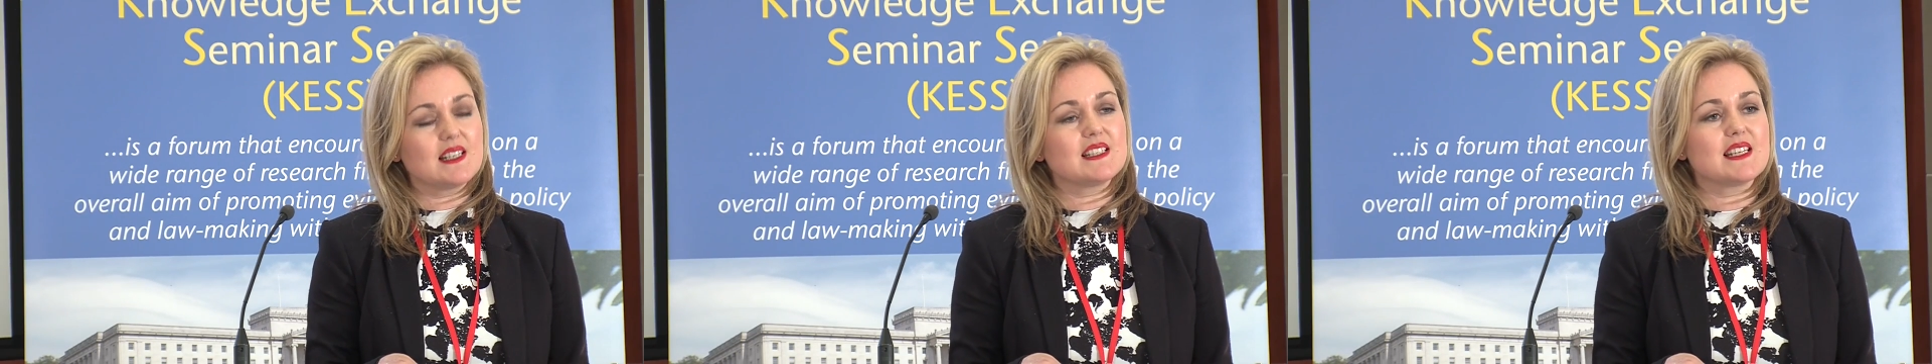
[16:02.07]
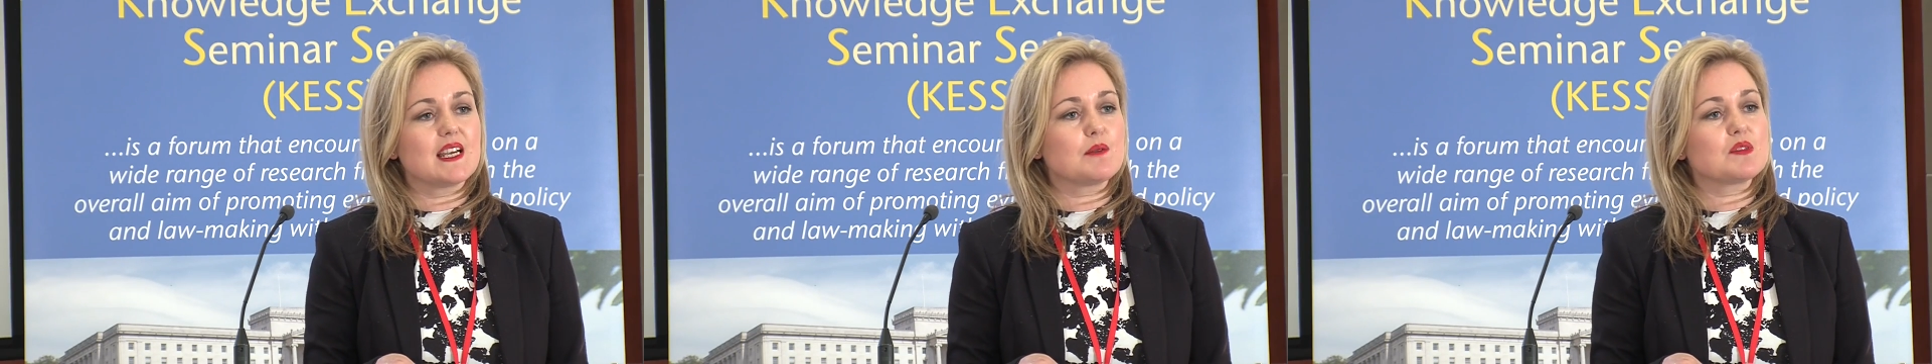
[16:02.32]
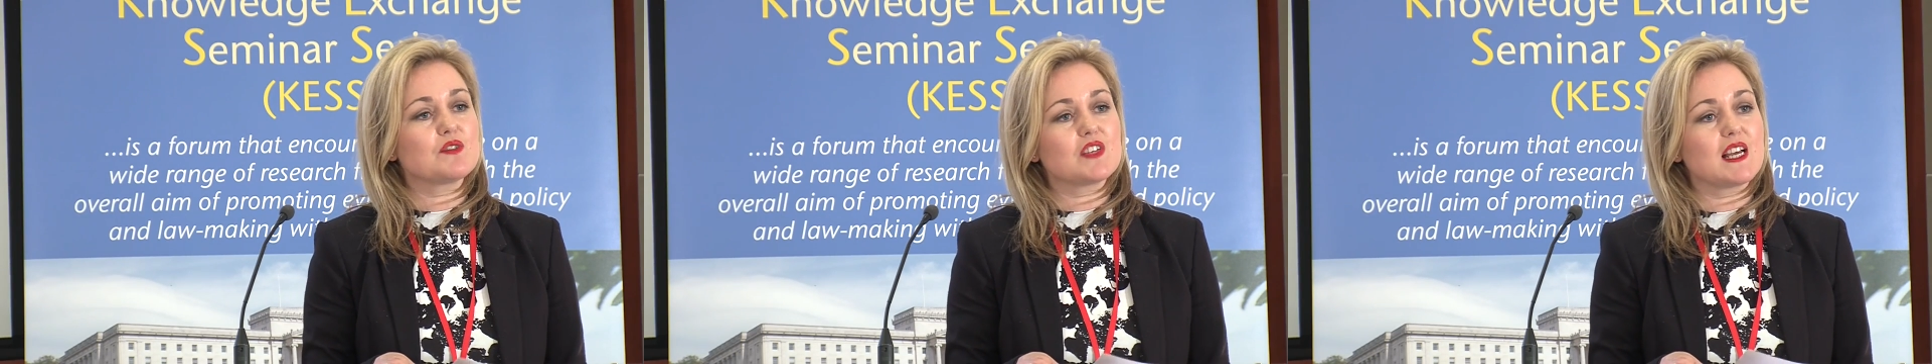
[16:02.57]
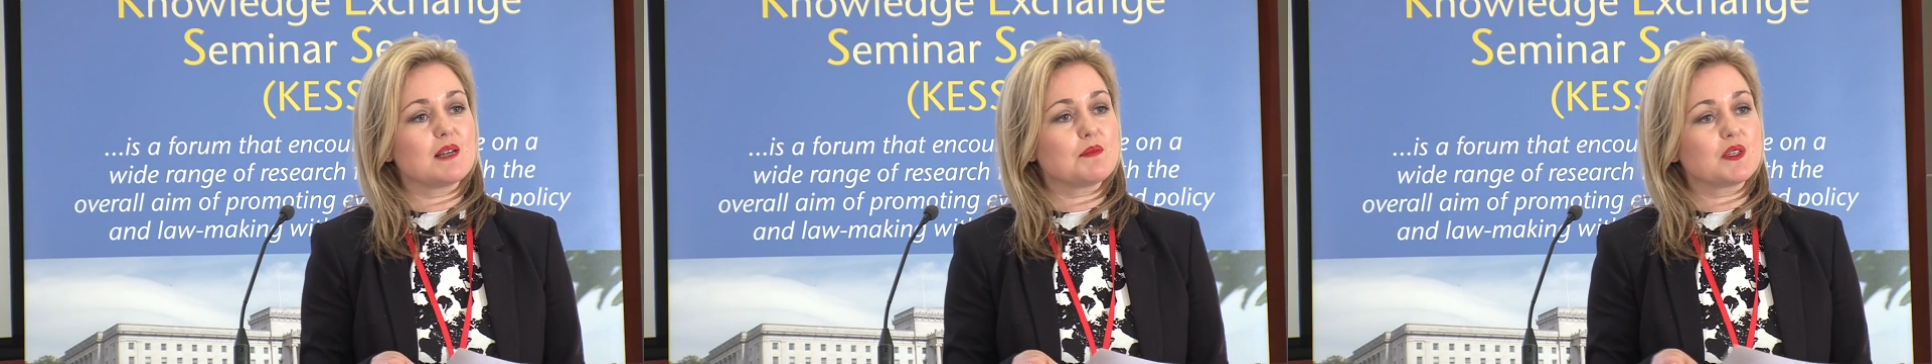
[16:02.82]
in terms of
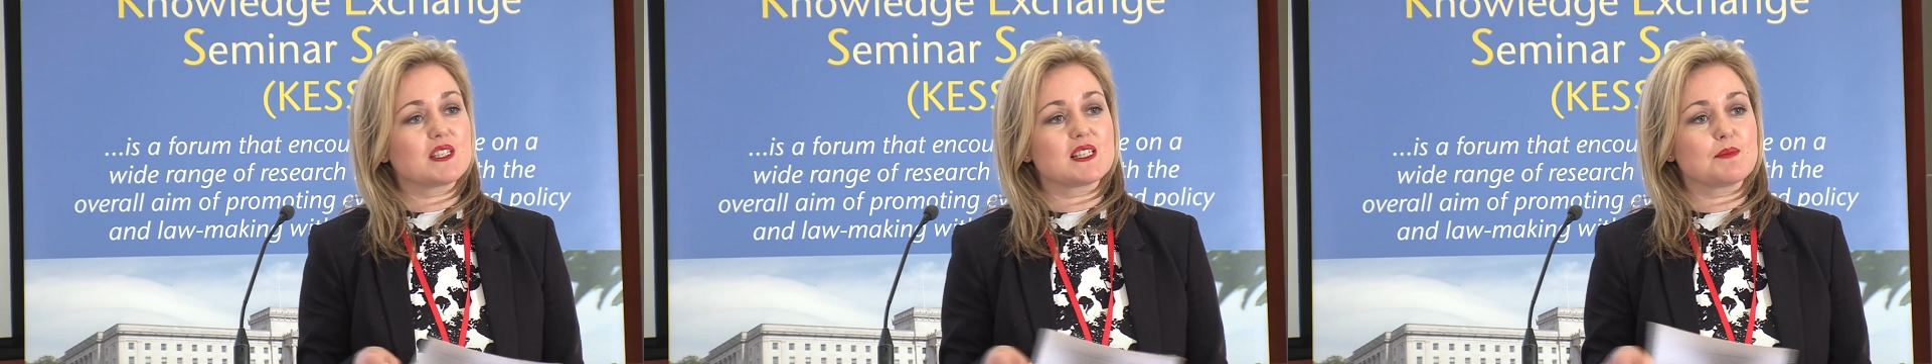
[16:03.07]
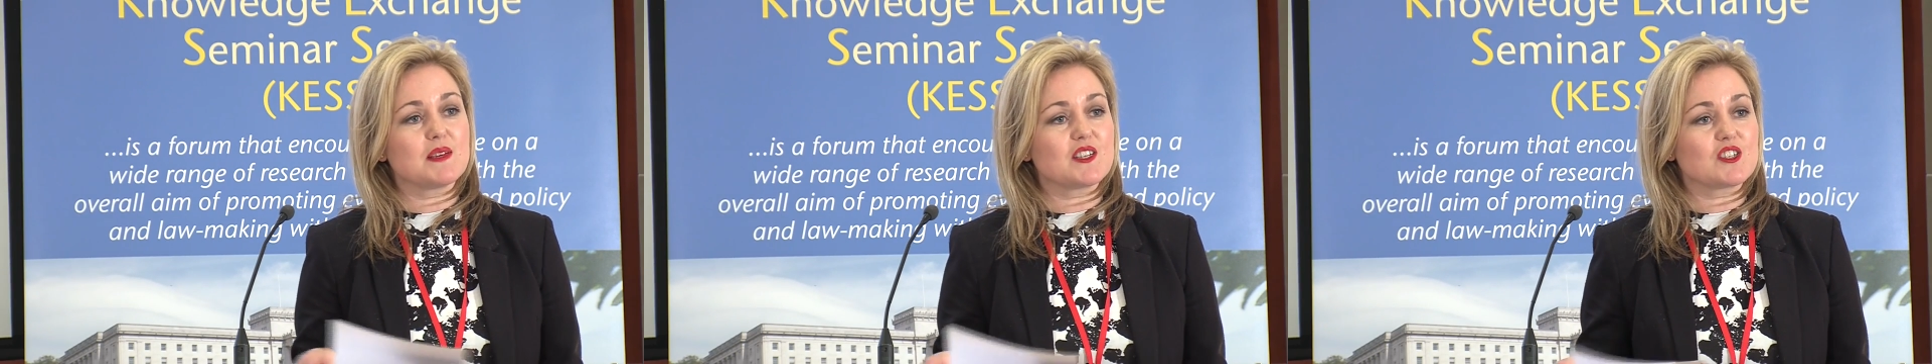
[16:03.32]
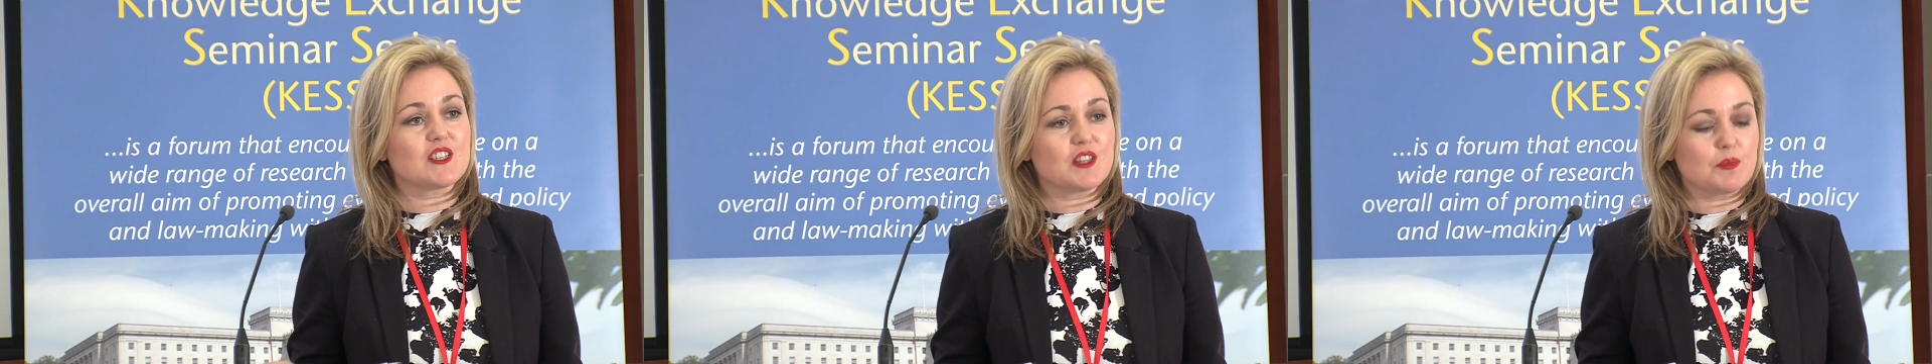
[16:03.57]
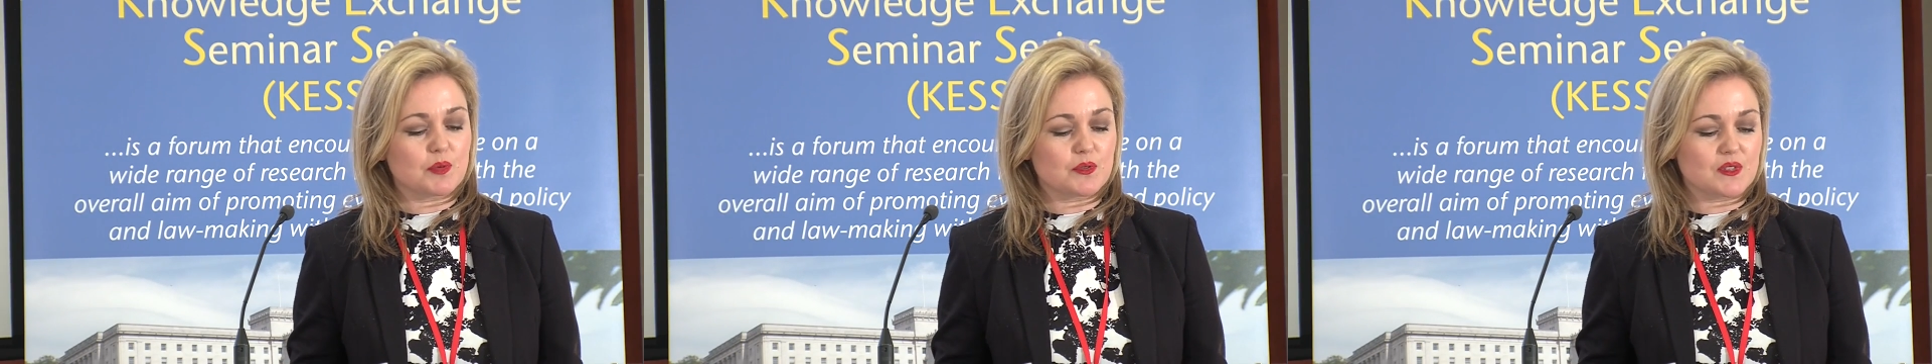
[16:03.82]
child participation in
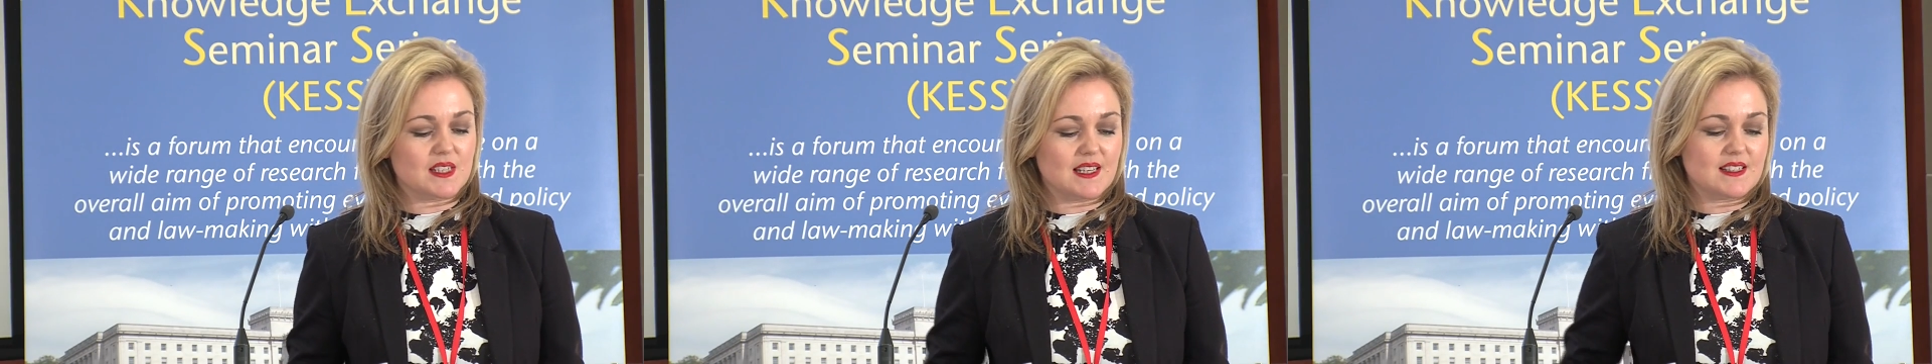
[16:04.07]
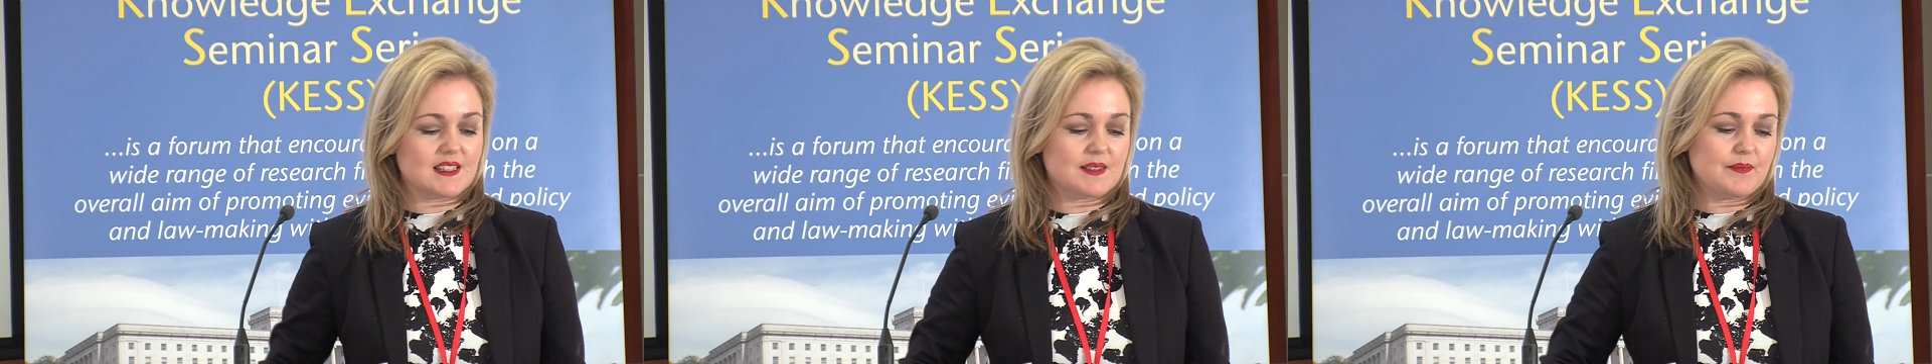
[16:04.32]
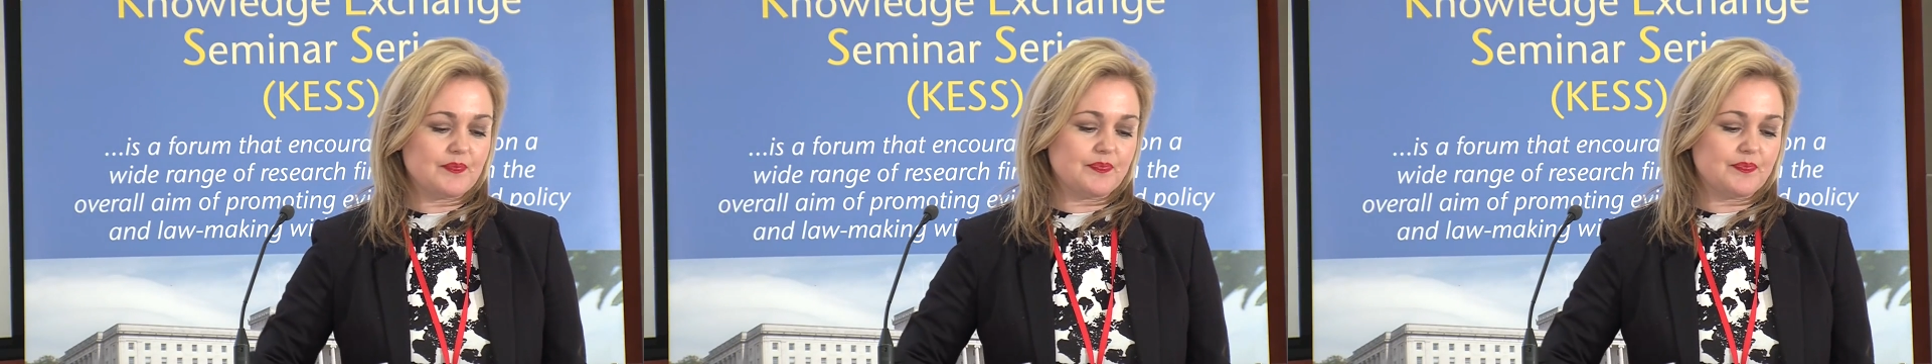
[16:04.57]
the process.